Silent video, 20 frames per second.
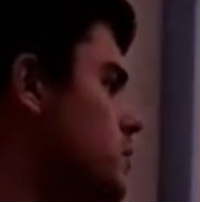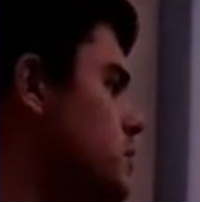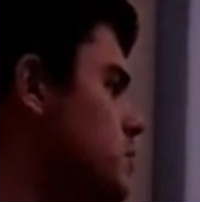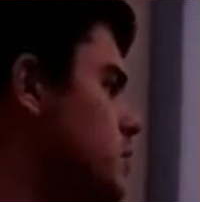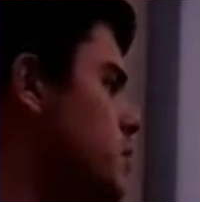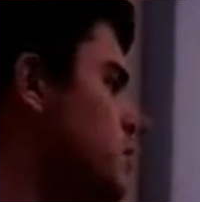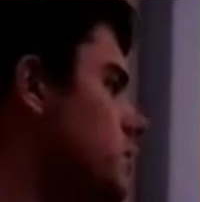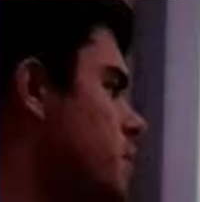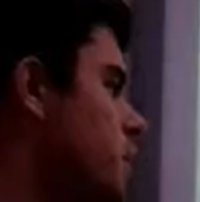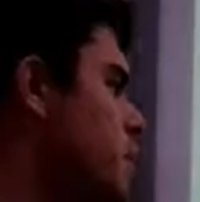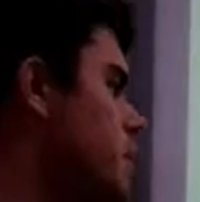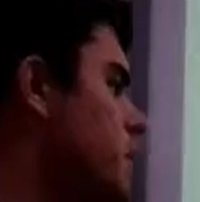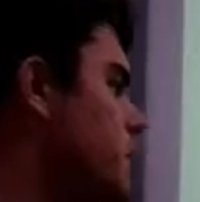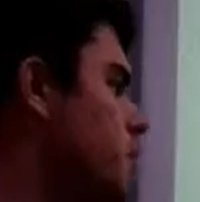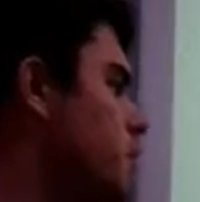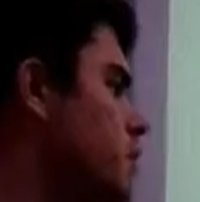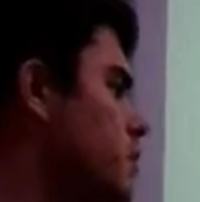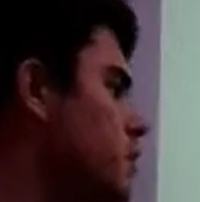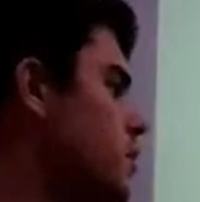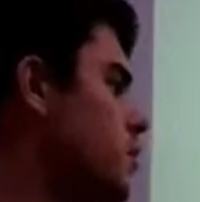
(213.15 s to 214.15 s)
So
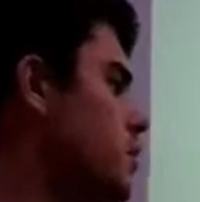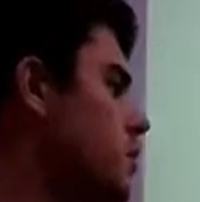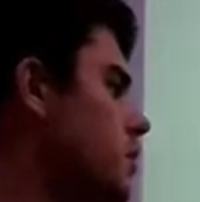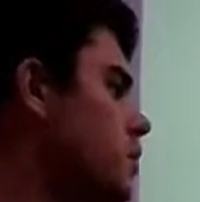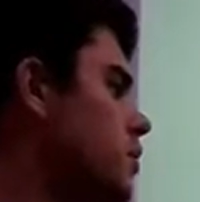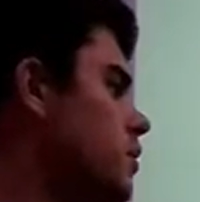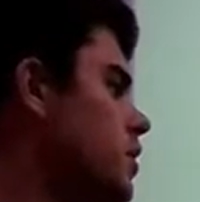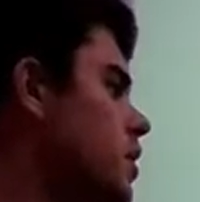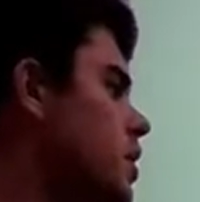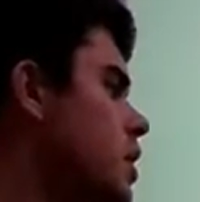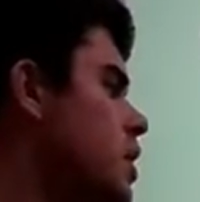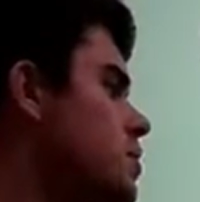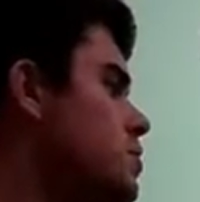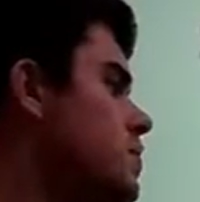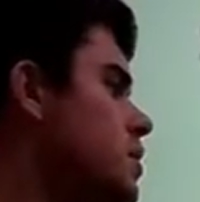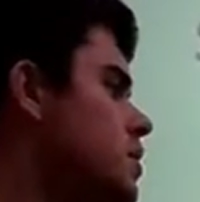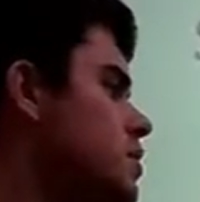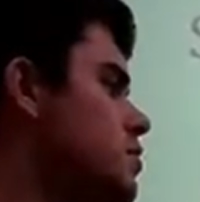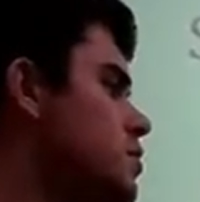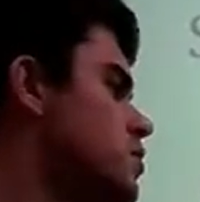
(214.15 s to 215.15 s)
where
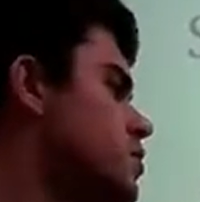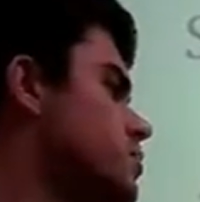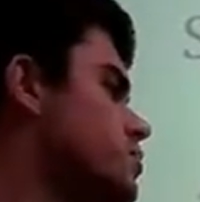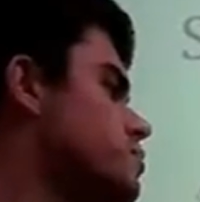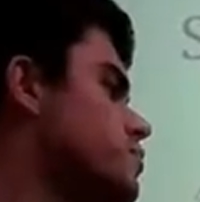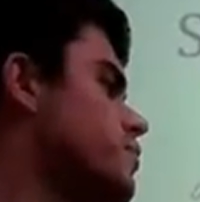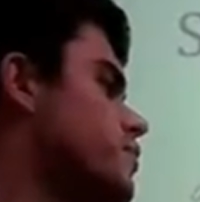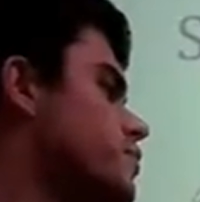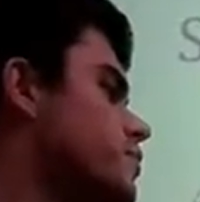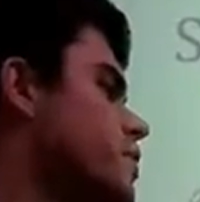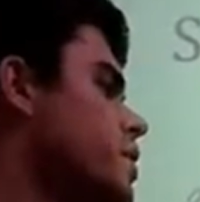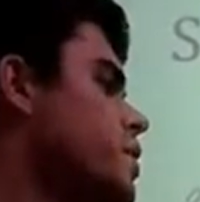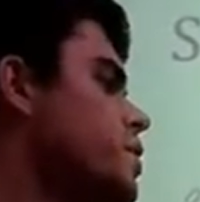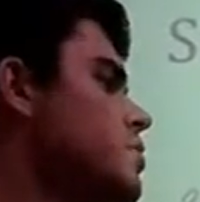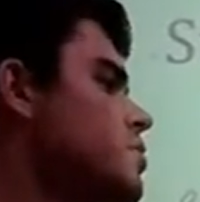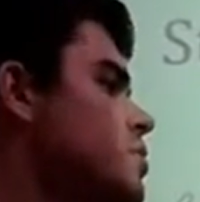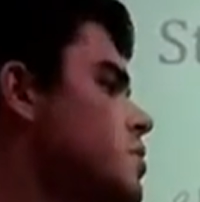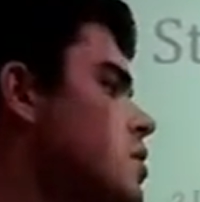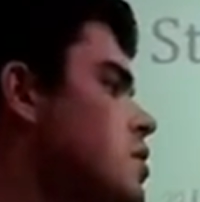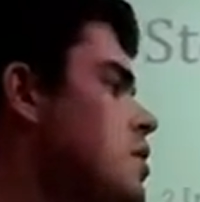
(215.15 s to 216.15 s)
m is the number of
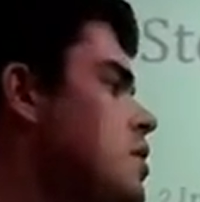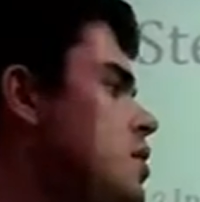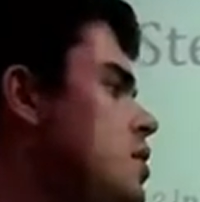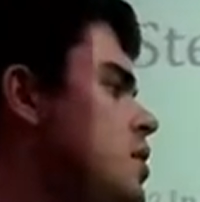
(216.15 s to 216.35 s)
rows